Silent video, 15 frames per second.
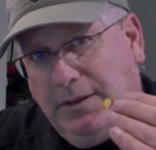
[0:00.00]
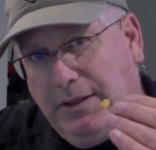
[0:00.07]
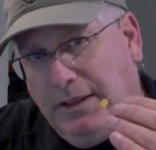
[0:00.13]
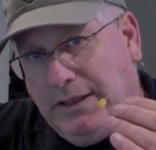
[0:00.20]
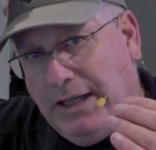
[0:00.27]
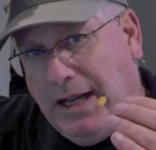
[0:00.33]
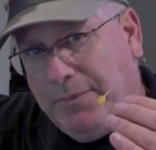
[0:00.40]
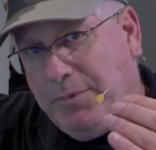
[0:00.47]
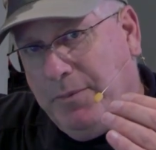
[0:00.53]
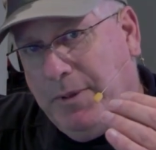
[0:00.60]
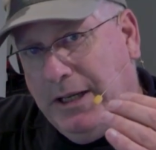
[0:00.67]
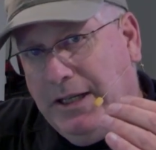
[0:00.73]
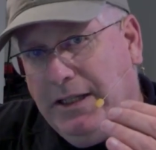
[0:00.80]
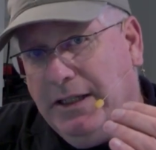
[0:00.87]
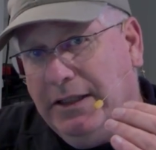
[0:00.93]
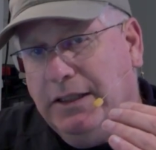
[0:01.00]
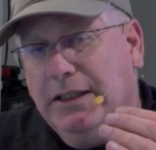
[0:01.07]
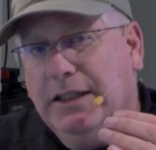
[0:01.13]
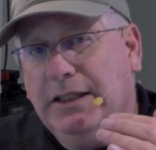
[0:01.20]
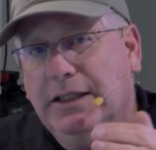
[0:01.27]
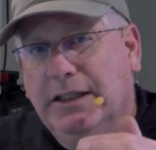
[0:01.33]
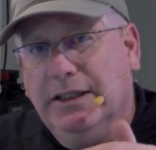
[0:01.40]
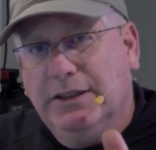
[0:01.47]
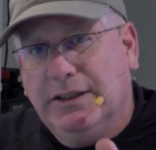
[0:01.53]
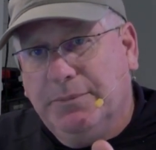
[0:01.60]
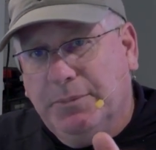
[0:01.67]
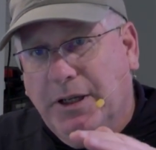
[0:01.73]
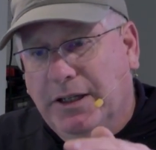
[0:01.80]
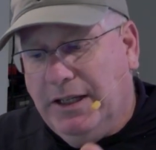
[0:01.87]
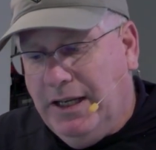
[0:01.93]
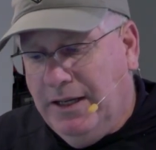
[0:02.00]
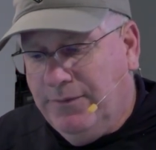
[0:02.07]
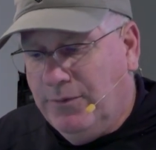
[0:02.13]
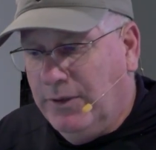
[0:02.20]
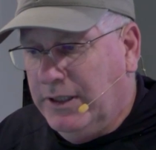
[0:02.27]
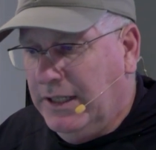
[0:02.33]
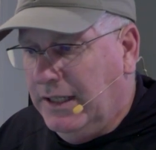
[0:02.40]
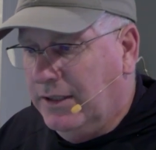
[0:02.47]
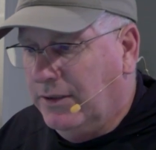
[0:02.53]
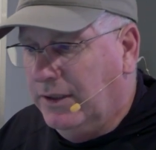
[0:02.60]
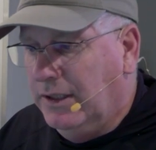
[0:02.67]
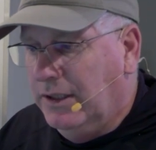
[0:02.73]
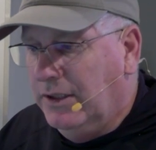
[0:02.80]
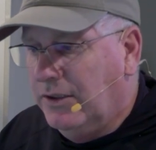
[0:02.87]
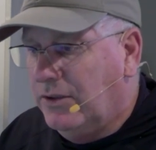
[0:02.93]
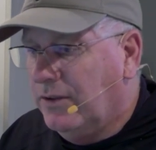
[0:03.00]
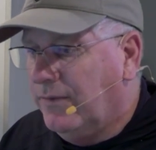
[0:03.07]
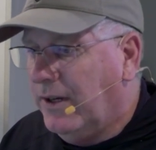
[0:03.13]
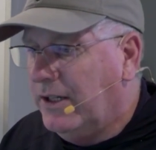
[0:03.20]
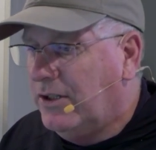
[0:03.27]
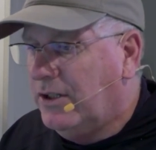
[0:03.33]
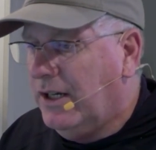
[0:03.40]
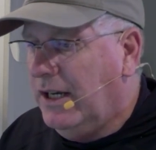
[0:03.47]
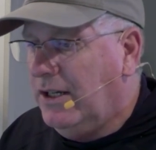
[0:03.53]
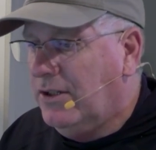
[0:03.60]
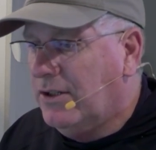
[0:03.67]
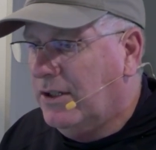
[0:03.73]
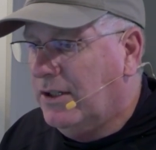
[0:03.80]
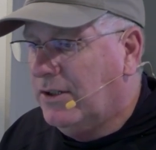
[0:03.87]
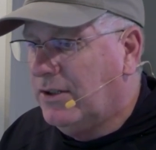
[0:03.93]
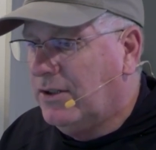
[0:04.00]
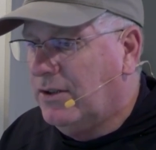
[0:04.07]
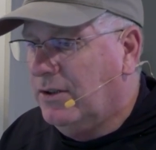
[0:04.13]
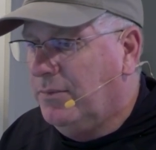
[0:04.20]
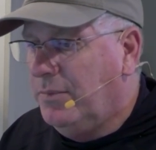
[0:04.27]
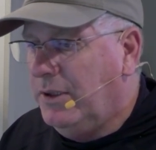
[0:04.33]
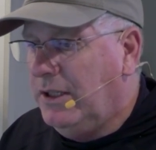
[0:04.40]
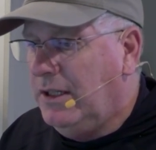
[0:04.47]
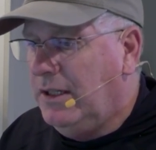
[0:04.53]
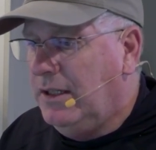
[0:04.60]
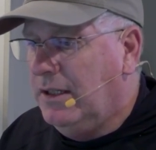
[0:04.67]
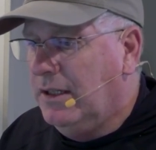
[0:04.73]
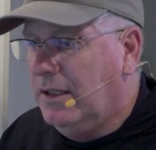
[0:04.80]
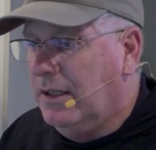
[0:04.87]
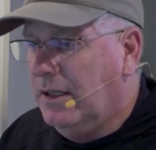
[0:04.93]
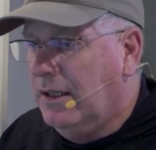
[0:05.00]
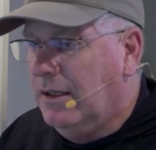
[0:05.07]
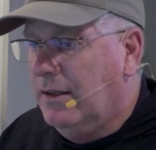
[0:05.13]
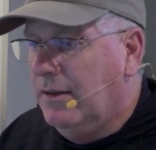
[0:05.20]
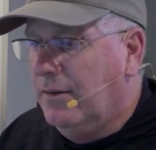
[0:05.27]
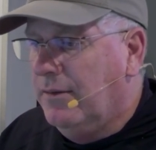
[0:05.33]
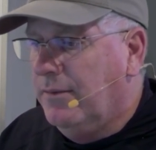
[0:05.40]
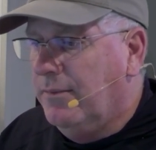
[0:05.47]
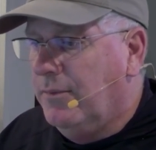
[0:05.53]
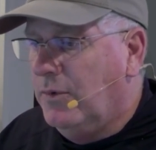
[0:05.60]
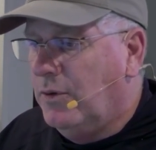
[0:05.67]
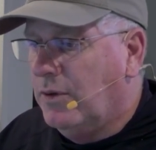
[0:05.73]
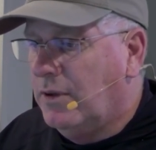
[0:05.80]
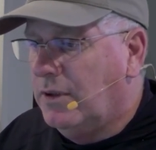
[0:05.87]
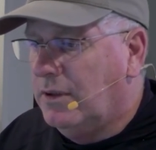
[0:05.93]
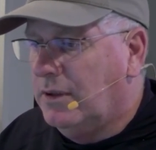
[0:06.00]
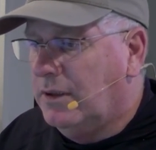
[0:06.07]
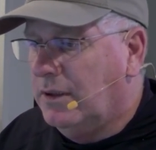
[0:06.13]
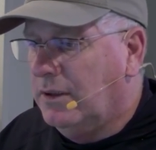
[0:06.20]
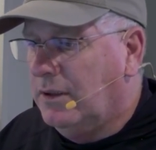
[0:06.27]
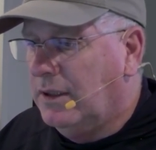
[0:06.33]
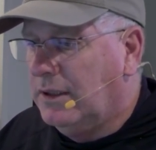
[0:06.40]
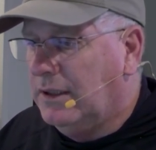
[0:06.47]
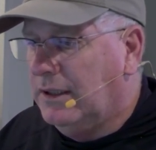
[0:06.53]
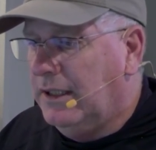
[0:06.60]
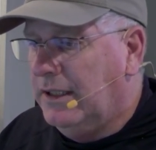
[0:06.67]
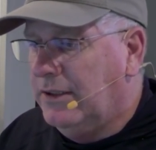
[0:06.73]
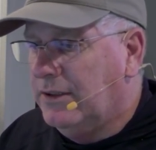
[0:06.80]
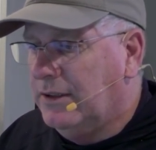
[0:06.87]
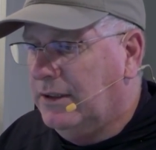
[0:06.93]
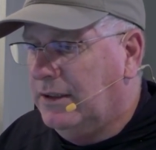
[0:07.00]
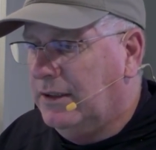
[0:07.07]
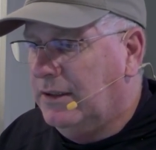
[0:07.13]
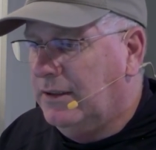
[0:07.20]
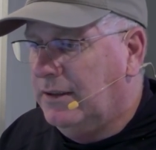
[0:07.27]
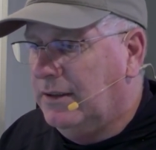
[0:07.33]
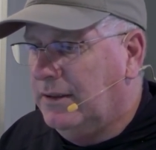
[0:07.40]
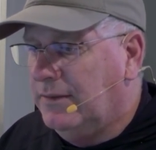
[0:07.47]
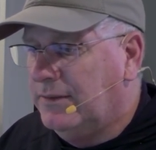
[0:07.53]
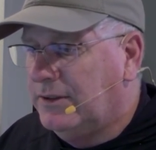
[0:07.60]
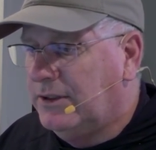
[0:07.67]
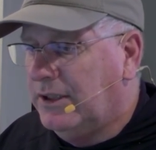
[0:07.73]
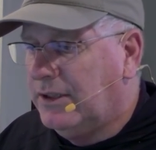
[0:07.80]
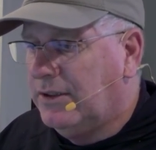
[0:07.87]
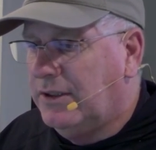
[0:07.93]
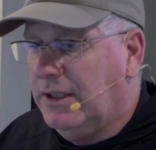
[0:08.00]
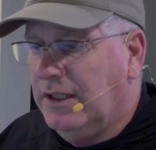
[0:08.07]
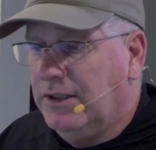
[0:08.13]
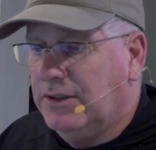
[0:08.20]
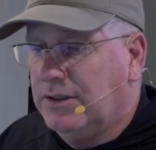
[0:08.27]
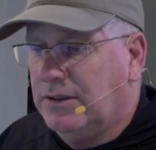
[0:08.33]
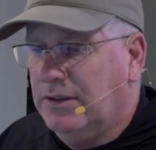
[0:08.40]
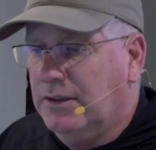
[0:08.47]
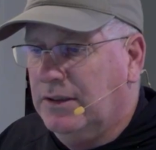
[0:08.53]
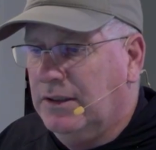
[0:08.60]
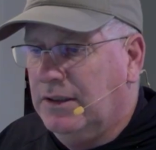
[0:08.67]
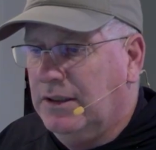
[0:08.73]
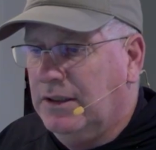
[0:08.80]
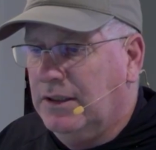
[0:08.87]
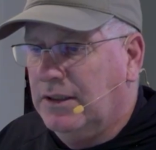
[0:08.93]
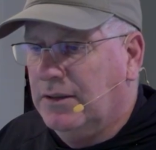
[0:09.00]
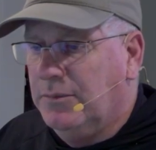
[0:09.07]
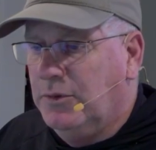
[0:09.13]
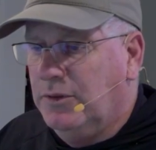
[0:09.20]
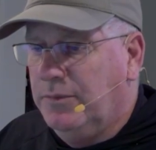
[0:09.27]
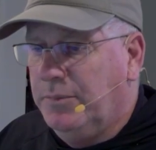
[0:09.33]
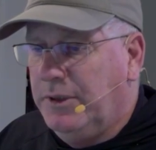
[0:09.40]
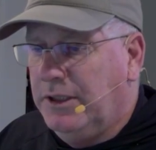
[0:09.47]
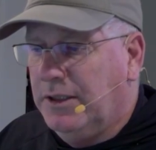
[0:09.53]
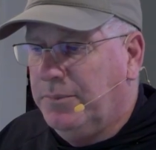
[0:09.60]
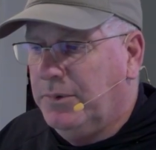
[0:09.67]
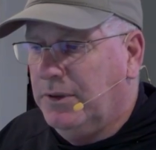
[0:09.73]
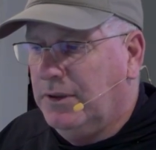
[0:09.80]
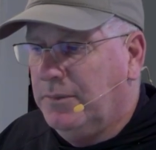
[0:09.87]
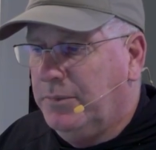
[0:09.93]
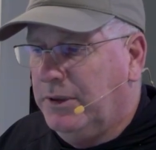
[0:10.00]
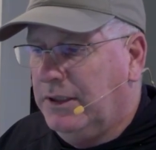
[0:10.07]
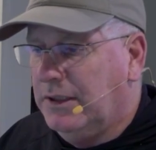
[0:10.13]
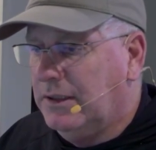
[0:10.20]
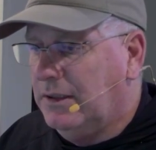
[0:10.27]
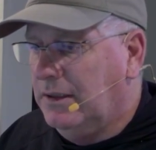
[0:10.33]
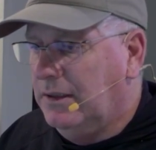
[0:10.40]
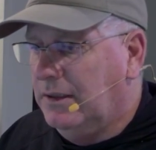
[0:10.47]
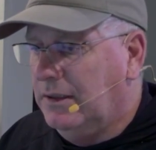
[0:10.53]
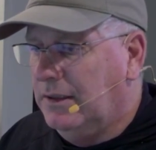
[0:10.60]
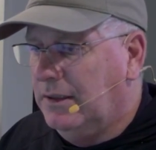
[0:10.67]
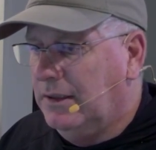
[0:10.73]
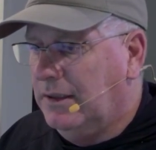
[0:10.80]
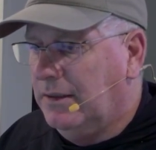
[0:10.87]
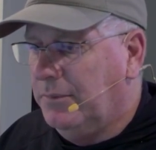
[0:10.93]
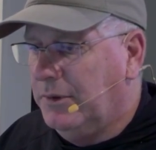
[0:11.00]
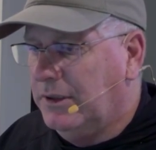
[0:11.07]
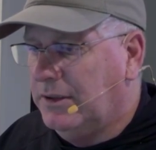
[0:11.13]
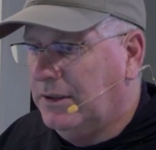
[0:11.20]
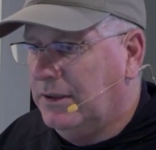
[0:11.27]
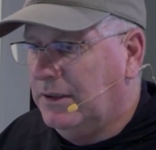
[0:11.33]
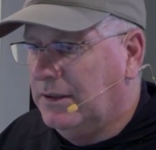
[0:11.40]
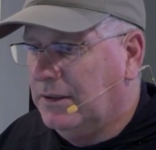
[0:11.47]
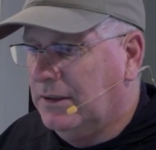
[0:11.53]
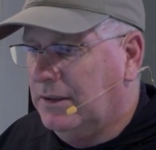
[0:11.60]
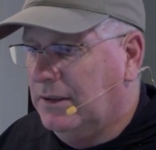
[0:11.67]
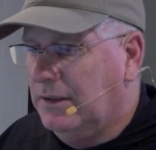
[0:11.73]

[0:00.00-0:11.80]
top of my head is about halfway down. So if I change this to be more along the lines of 6/10, it'll move me up a little bit. Not much there.